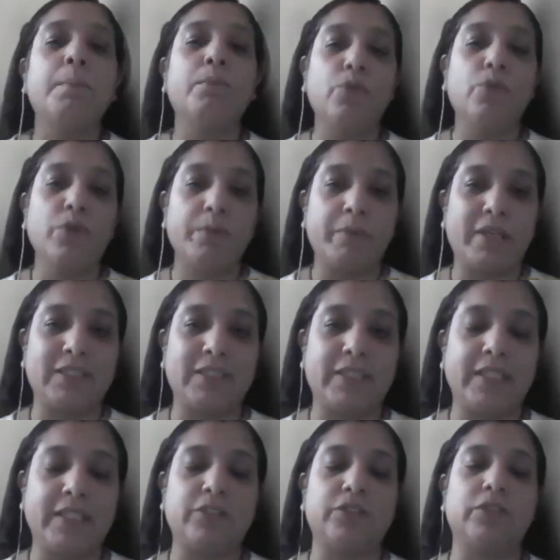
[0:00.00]
more
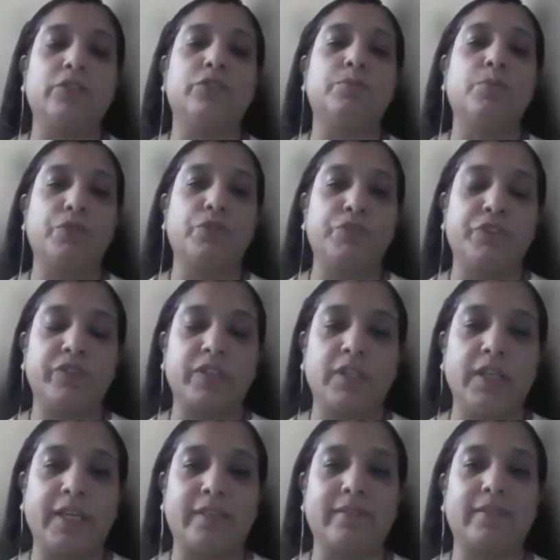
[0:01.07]
meditations, more
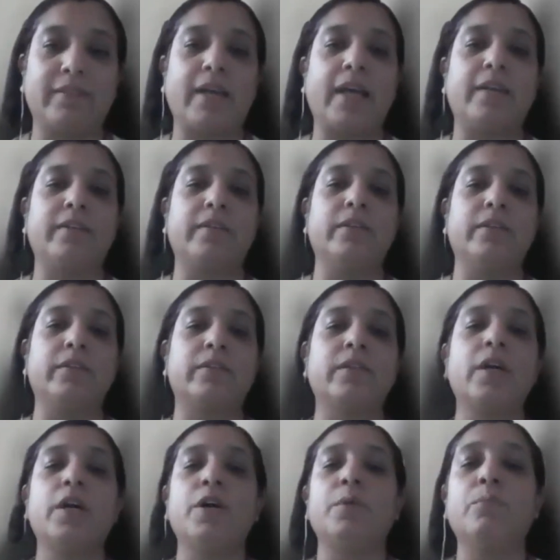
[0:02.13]
physical exercises,
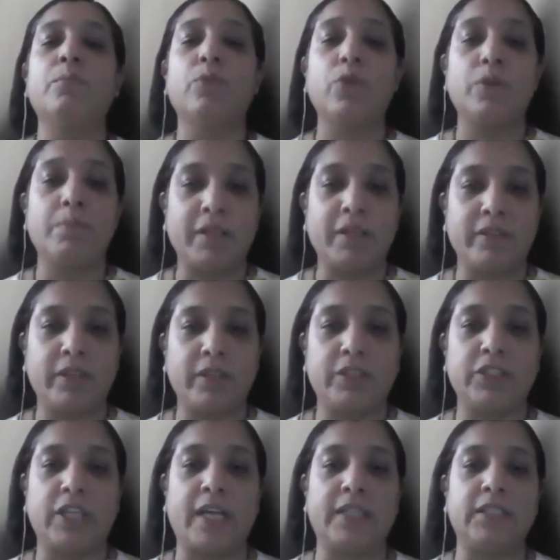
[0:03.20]
more mantra
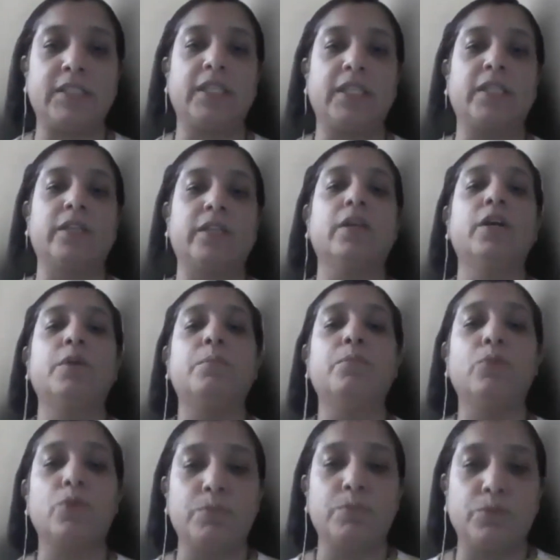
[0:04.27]
chanting,
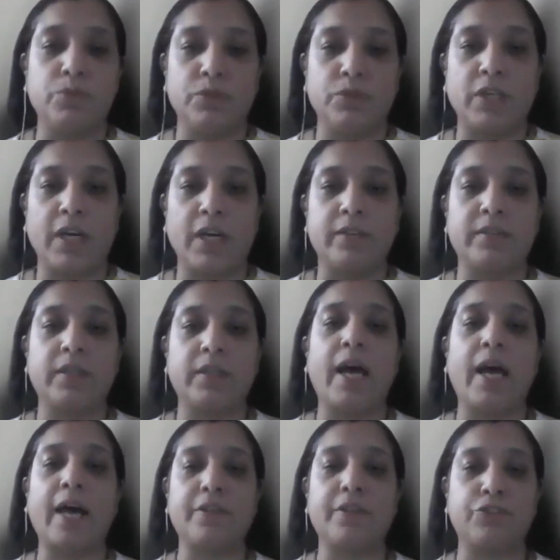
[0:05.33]
more mudras
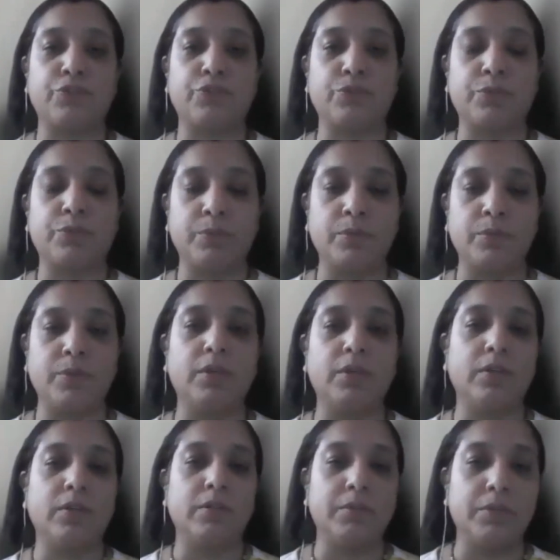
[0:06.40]
has to
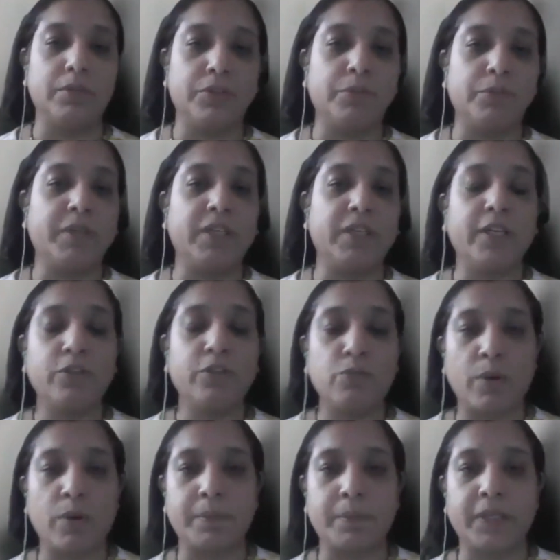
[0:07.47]
be
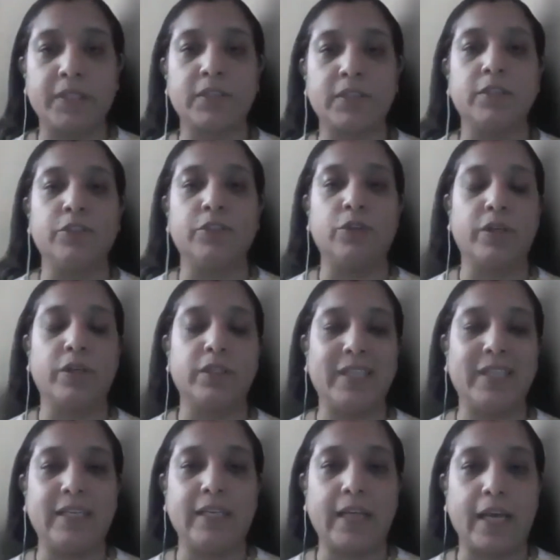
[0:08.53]
incorporated in your
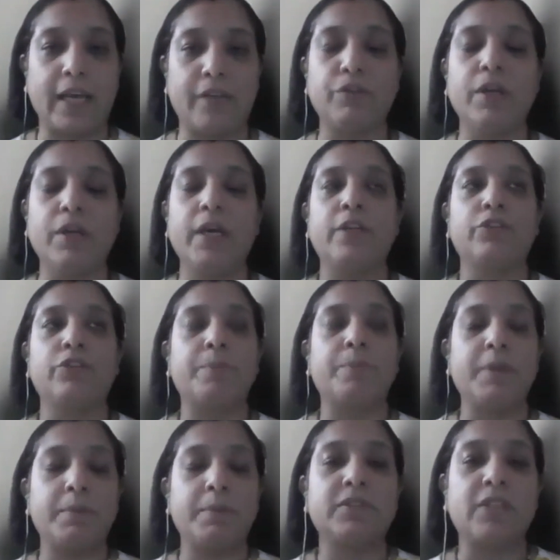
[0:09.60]
daily life. So
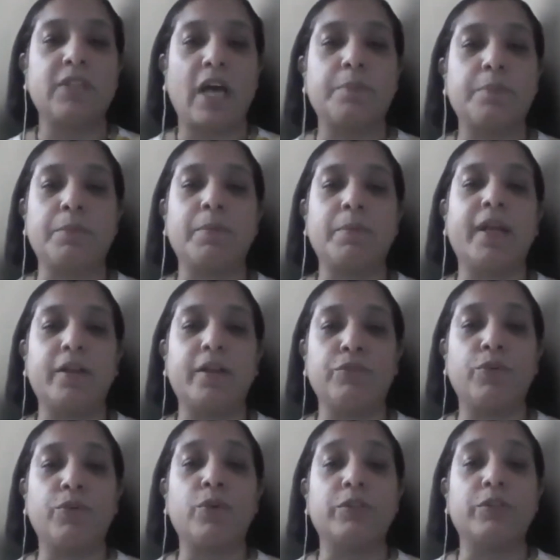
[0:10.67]
people start preparing
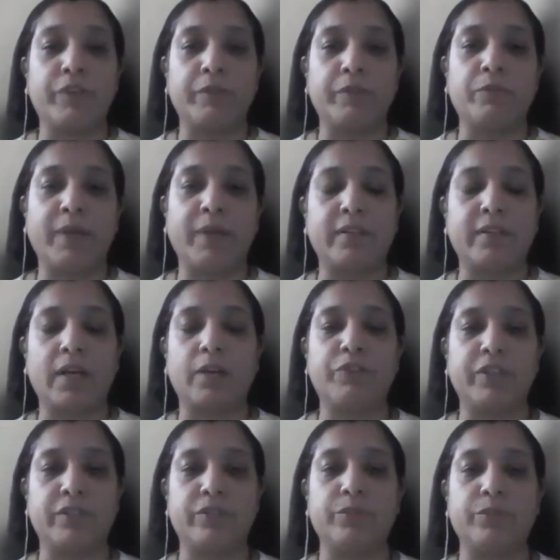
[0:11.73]
for the Vesak
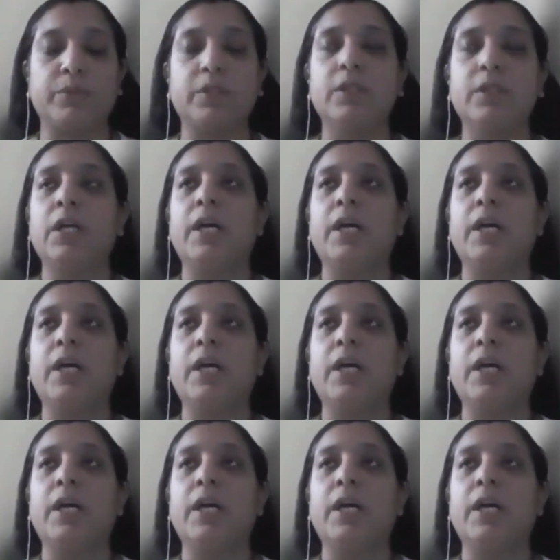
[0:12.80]
festival.